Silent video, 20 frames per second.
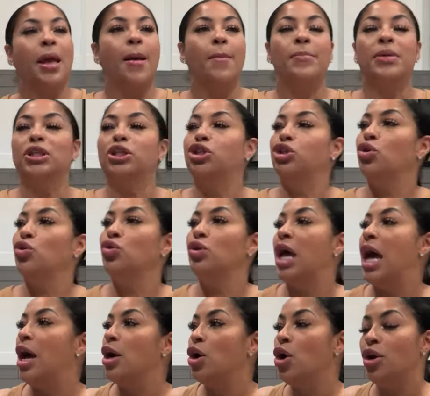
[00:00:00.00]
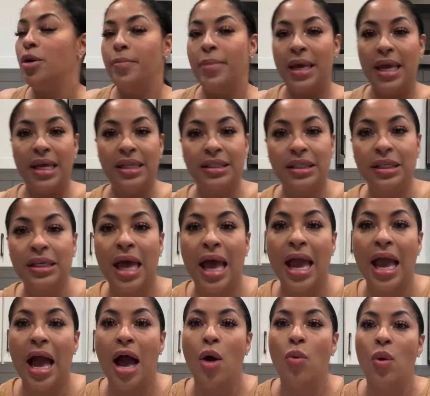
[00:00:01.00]
But soon I'll go to bed tonight.
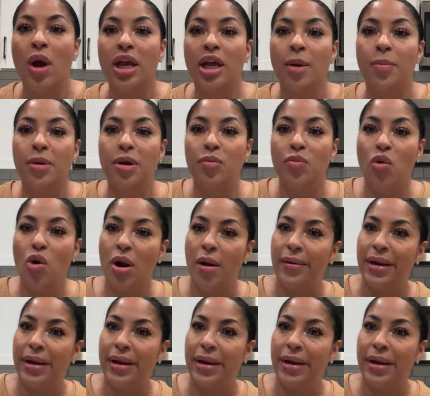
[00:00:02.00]
I'll wake up in the morning.